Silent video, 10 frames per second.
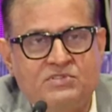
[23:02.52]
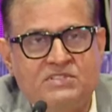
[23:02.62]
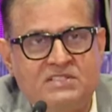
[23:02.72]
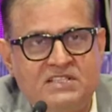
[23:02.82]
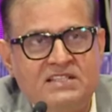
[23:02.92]

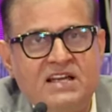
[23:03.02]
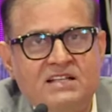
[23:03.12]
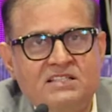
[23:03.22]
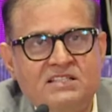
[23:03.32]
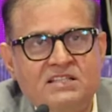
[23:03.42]
see
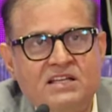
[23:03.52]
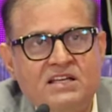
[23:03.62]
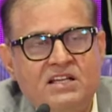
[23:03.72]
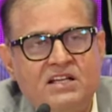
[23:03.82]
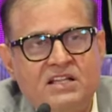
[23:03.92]
that the
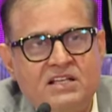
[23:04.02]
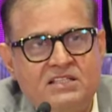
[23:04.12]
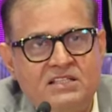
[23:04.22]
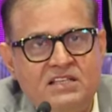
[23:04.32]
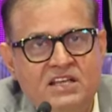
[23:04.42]

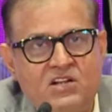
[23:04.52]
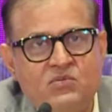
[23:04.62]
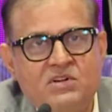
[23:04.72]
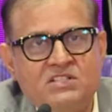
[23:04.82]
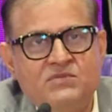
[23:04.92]

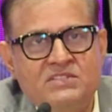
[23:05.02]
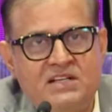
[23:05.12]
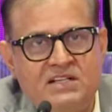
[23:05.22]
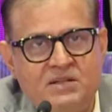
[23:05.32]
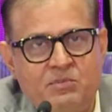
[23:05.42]
networks which
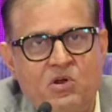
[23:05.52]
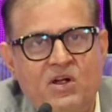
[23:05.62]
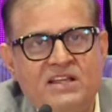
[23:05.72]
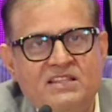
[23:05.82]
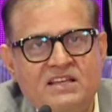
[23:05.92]
are
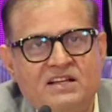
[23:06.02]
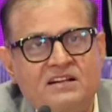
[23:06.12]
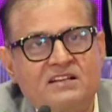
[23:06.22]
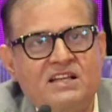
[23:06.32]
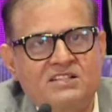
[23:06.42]
deployed in the
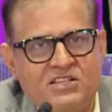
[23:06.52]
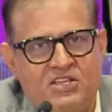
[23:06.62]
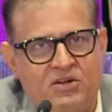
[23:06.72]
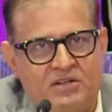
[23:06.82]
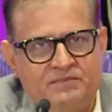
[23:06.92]
country are
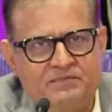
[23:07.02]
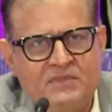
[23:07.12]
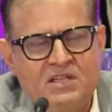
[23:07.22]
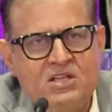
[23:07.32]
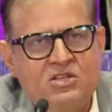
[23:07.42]
secure.
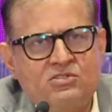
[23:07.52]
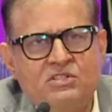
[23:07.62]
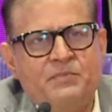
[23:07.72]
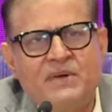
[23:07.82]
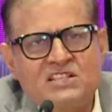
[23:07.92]
So
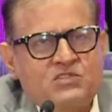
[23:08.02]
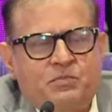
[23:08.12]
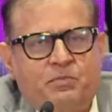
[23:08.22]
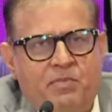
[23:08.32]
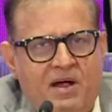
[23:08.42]
the
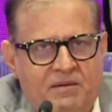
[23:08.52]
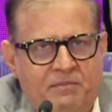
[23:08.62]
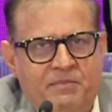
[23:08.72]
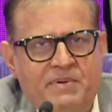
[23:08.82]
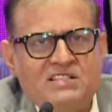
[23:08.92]

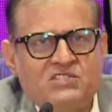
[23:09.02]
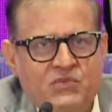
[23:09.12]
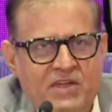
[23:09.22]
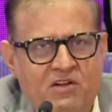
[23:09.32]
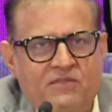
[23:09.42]
best
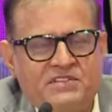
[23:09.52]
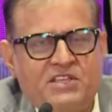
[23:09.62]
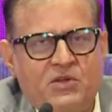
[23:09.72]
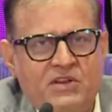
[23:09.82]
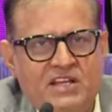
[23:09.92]
way of
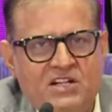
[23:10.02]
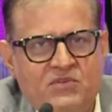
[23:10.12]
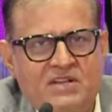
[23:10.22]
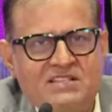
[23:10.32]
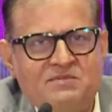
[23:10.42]
securing
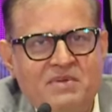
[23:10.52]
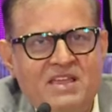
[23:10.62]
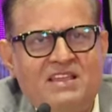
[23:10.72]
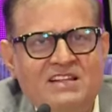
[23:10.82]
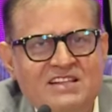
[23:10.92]
network is
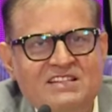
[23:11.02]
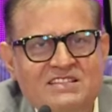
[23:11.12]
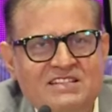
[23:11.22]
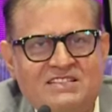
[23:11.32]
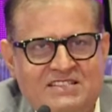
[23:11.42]
make
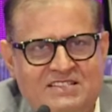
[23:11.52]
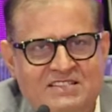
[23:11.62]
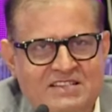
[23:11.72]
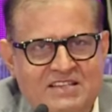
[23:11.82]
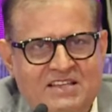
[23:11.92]
indigenous.
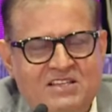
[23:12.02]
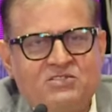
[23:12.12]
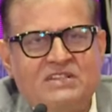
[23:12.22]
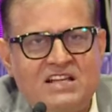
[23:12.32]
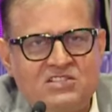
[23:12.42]

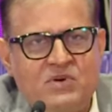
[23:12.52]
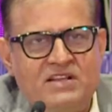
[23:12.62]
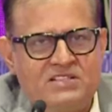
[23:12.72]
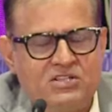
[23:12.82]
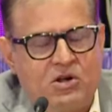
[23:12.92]
So that is
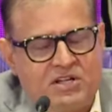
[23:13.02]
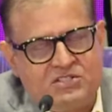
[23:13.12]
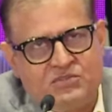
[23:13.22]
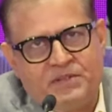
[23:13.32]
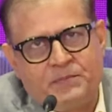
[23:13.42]
what CDOT
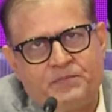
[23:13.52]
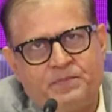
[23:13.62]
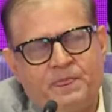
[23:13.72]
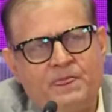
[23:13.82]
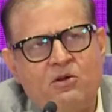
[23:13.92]
is doing.
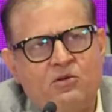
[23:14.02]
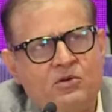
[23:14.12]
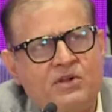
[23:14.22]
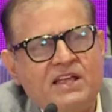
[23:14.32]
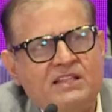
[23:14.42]
Now
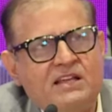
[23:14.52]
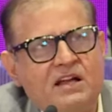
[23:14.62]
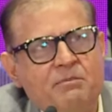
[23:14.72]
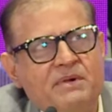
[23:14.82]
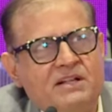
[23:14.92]
looking at the
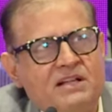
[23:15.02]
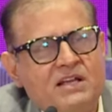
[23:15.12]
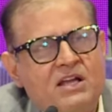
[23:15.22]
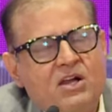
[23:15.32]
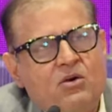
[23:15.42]
government,
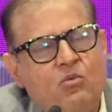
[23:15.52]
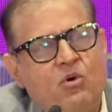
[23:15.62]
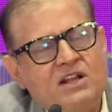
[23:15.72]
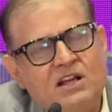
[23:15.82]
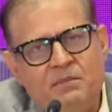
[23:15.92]

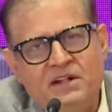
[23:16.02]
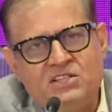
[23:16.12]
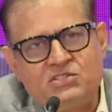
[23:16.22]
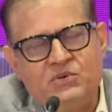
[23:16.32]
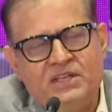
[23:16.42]
what government
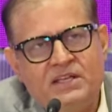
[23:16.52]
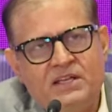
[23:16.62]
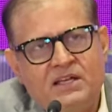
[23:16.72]
is doing,